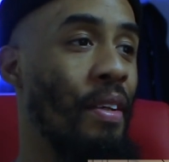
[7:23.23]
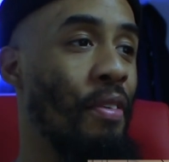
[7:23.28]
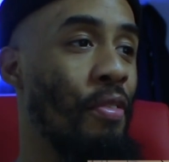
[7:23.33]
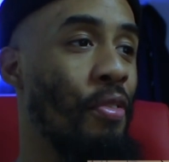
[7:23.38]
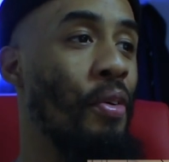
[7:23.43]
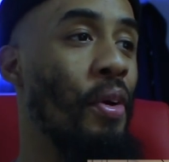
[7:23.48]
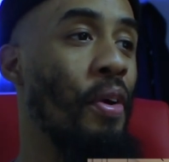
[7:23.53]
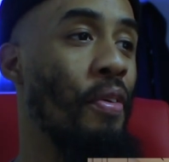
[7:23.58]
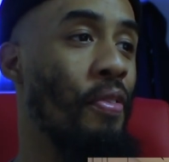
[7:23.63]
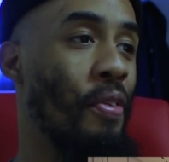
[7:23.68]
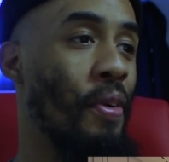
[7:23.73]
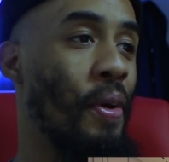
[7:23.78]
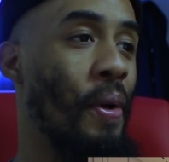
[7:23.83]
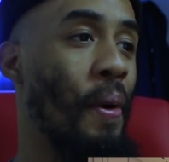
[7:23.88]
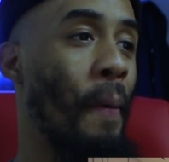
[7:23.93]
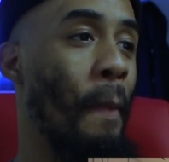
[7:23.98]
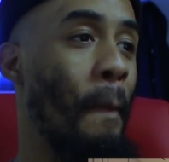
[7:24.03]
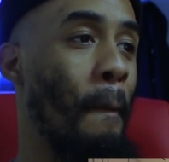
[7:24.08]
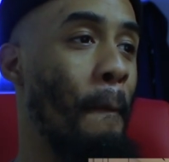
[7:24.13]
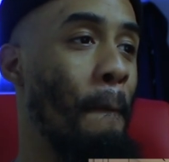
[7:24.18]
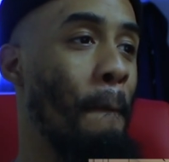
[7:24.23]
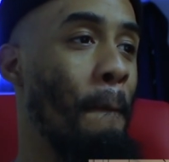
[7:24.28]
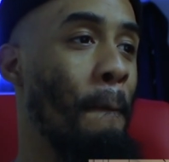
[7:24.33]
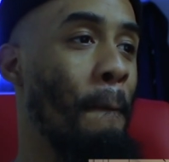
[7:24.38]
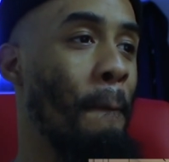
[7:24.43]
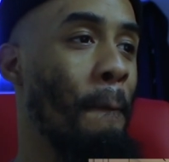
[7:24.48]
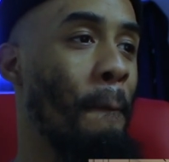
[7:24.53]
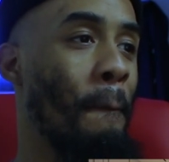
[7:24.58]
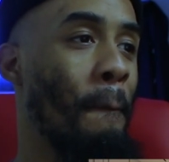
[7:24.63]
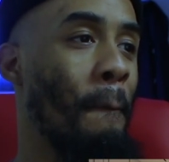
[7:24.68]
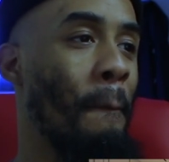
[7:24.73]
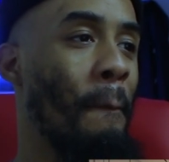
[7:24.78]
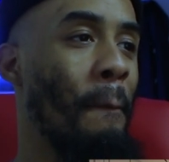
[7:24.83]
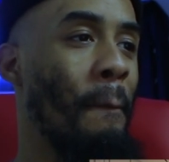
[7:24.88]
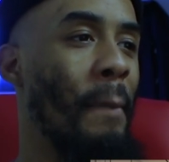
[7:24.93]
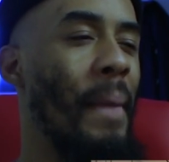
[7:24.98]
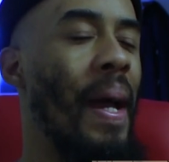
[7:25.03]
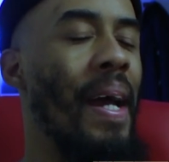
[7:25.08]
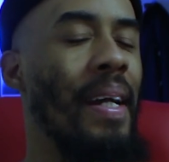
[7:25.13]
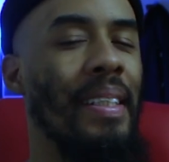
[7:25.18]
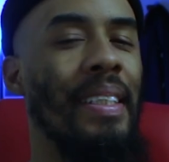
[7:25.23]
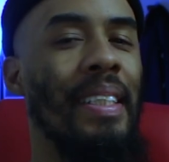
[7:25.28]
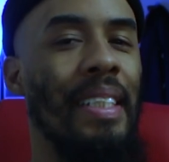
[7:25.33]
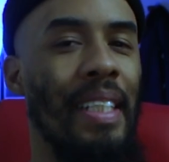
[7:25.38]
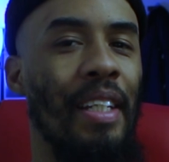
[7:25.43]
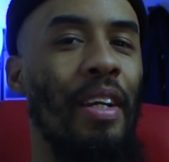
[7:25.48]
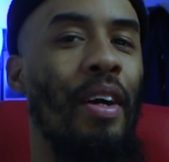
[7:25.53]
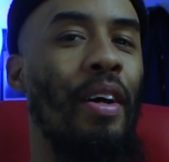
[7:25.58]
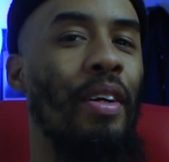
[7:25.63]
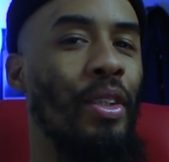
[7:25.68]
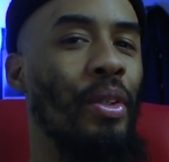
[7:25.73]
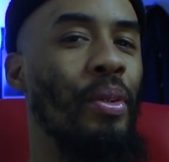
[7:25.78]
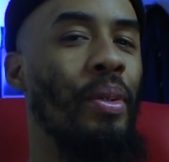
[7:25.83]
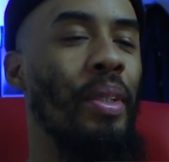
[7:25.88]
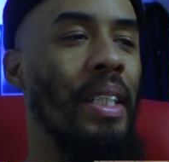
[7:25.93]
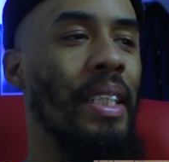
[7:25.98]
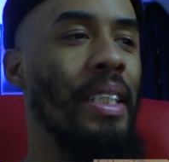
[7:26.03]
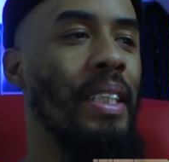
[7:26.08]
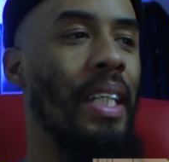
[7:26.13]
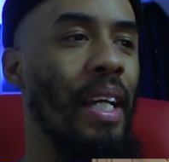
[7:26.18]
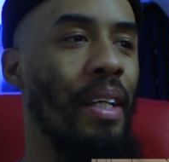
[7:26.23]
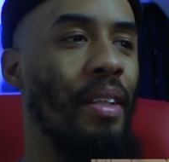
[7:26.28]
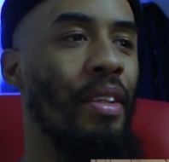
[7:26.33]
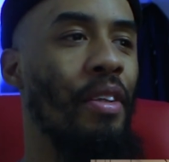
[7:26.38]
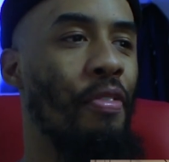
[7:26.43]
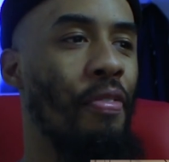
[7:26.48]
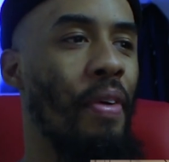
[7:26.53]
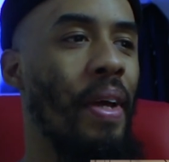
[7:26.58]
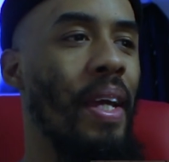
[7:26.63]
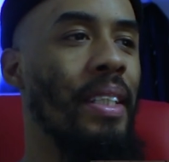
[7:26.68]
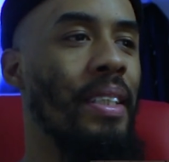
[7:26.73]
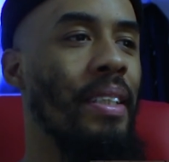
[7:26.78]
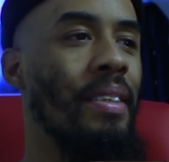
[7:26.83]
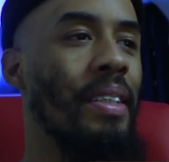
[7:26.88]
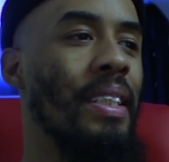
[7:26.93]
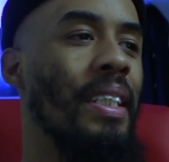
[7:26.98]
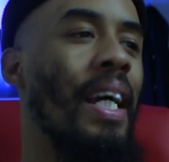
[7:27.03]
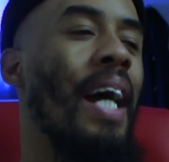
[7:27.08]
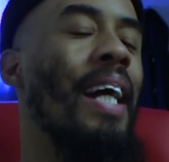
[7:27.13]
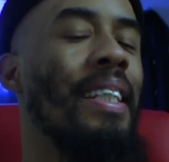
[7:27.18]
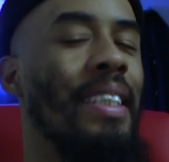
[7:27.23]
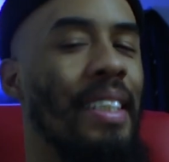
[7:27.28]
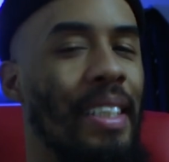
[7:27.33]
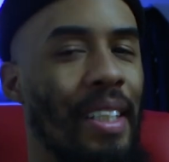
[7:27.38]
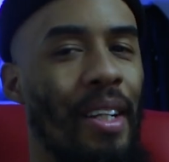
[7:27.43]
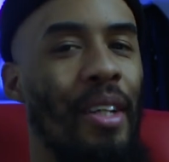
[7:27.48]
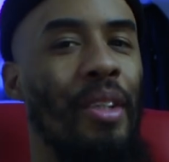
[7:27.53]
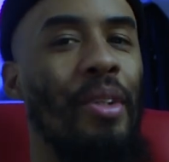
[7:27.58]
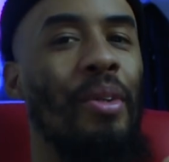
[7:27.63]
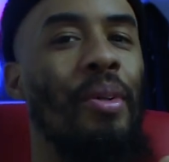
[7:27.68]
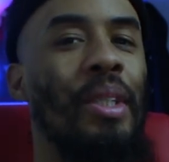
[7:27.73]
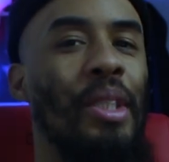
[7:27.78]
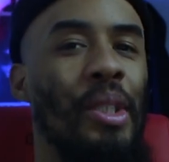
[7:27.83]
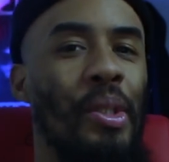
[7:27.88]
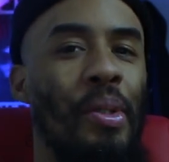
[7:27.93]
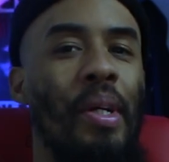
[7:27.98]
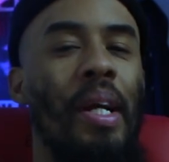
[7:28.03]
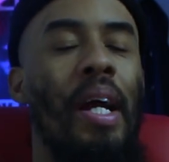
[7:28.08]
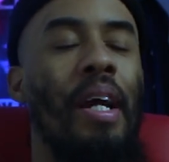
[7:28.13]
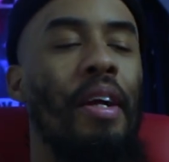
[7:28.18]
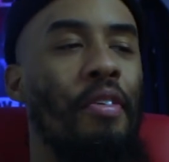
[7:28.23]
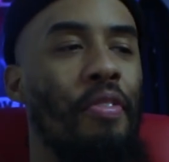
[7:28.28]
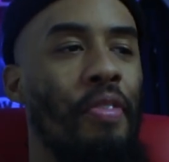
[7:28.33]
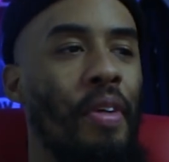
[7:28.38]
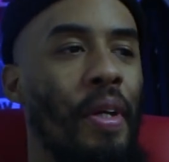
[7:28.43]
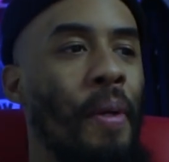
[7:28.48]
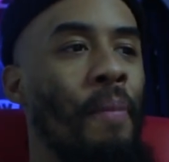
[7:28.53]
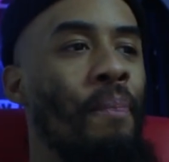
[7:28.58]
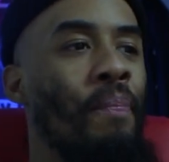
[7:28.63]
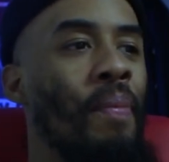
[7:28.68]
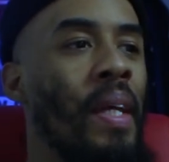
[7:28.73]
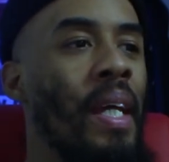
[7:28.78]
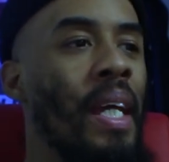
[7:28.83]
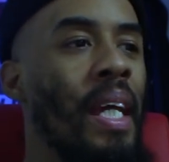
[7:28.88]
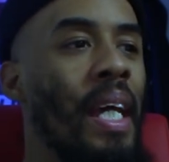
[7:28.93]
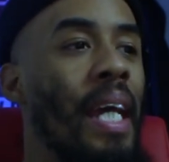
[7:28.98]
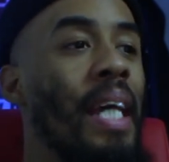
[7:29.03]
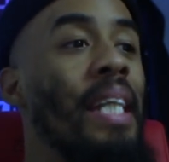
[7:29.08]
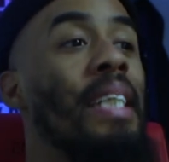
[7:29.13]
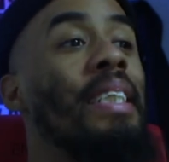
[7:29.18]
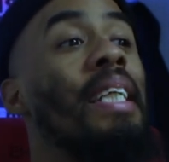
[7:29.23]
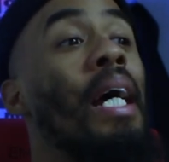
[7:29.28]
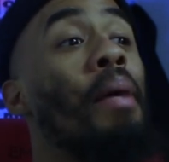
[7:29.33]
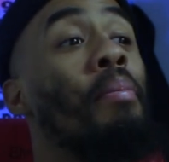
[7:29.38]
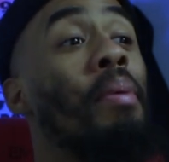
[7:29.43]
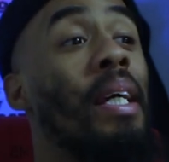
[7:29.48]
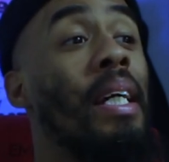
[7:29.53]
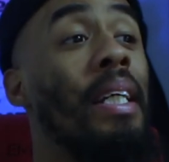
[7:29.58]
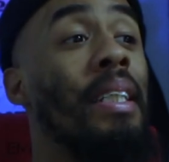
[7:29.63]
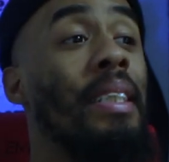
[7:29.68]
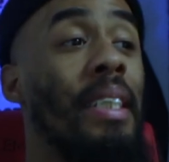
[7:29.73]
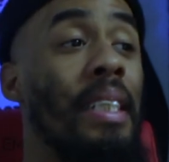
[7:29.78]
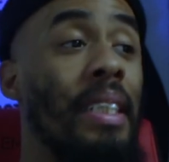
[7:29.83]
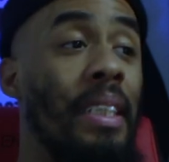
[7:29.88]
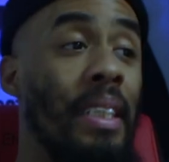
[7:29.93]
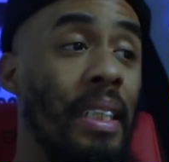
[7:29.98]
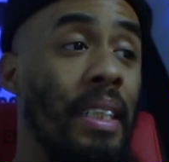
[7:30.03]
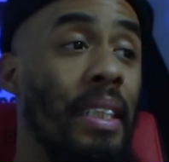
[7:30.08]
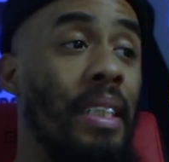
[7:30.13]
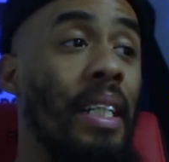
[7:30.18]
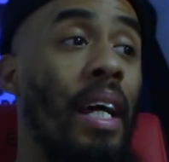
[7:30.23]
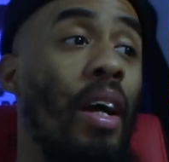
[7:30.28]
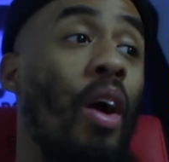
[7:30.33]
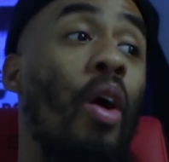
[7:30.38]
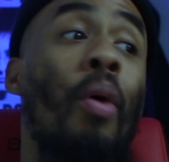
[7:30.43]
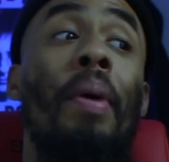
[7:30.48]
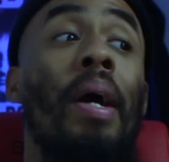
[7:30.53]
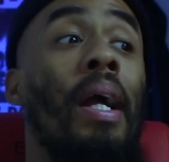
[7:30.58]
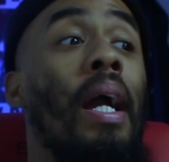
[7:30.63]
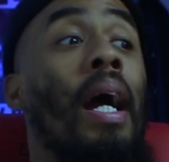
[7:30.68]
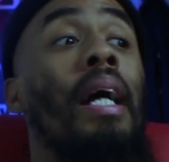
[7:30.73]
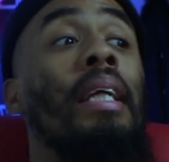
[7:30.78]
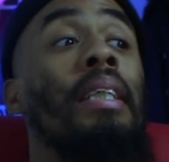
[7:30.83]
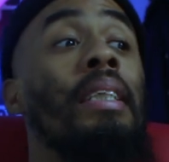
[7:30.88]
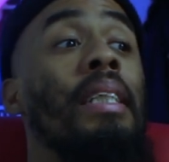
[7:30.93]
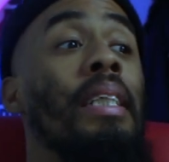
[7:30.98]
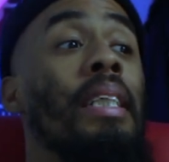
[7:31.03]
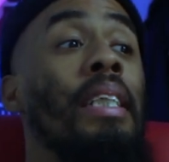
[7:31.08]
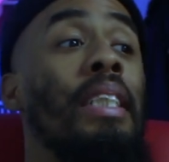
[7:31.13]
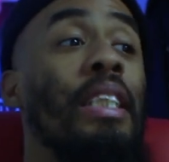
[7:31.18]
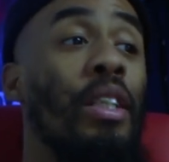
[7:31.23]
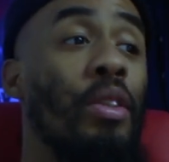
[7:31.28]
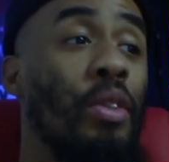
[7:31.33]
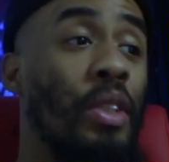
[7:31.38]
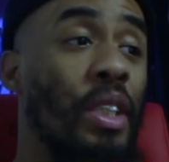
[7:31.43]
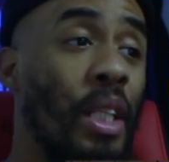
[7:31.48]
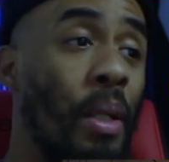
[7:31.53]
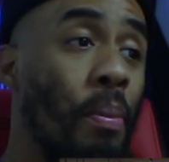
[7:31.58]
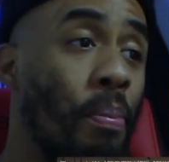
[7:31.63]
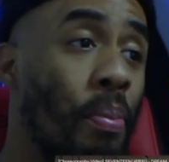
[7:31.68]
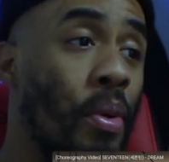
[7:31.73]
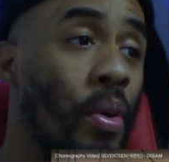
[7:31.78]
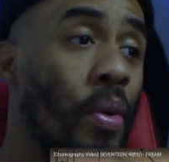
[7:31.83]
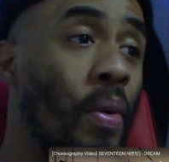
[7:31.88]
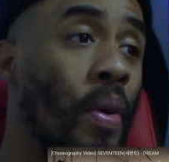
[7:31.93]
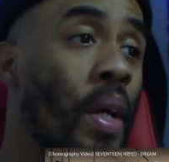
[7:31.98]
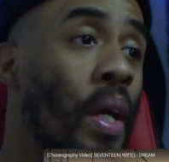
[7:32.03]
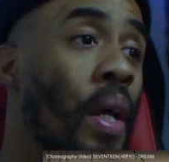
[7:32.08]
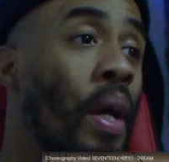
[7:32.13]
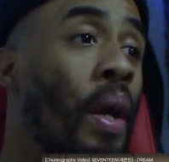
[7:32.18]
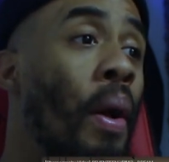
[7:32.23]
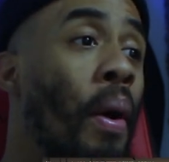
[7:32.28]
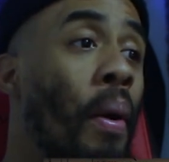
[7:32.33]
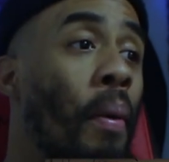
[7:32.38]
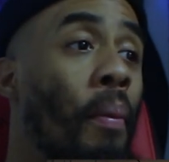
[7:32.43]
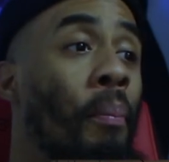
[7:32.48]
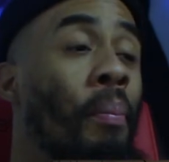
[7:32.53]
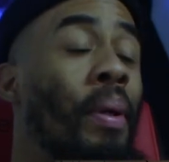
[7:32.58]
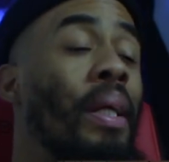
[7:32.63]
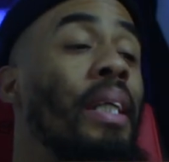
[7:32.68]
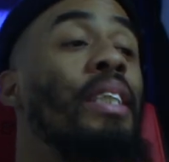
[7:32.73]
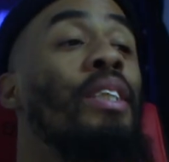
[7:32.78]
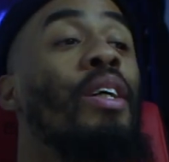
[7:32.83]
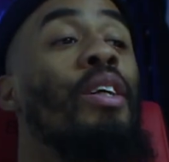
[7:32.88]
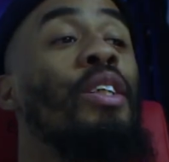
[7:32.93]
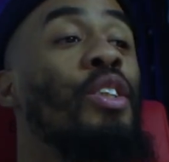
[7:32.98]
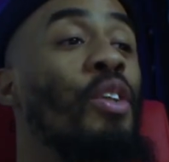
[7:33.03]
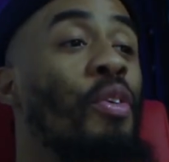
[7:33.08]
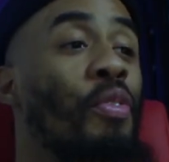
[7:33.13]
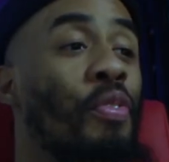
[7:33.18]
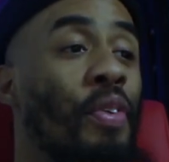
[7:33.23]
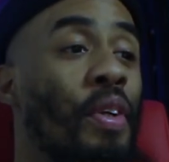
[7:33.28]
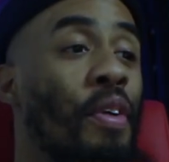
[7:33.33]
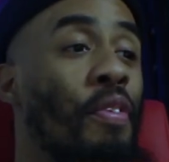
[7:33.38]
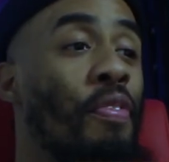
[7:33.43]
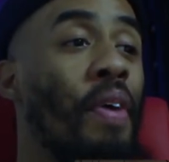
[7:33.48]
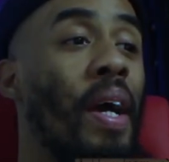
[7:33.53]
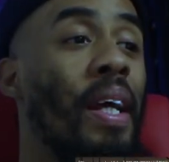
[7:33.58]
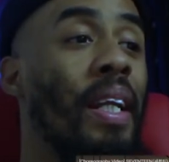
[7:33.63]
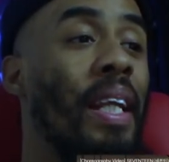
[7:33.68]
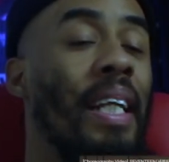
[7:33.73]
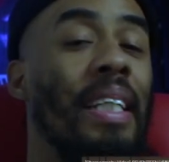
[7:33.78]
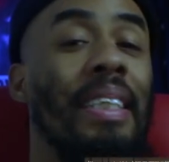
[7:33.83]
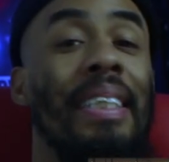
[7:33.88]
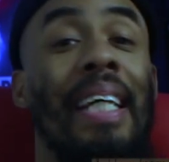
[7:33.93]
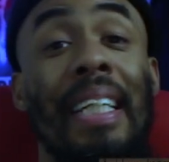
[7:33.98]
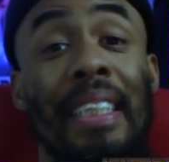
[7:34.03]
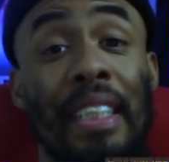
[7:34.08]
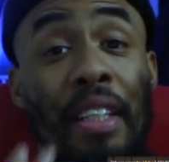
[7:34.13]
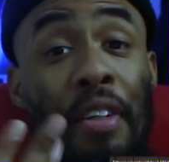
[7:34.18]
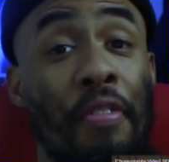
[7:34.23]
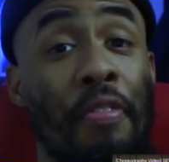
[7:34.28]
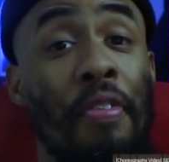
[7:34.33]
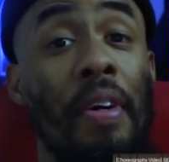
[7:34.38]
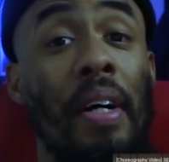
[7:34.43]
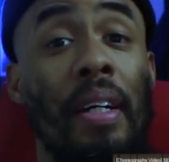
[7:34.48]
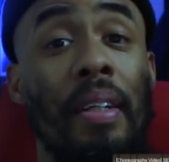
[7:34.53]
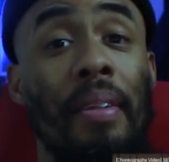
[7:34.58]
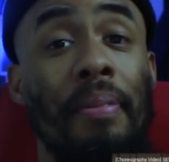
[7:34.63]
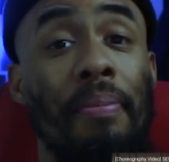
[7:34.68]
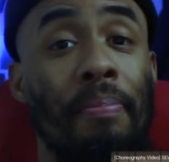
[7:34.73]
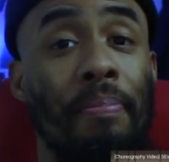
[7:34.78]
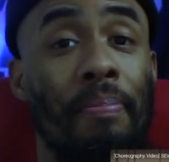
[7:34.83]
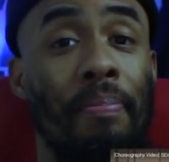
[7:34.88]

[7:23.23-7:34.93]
For real. I can see y'all doing this. Like the fans of this, I can see y'all doing this choreography. And it's not because it's just like, oh my God, it's because it's so simple. But it's also for the fact that it's actually fun.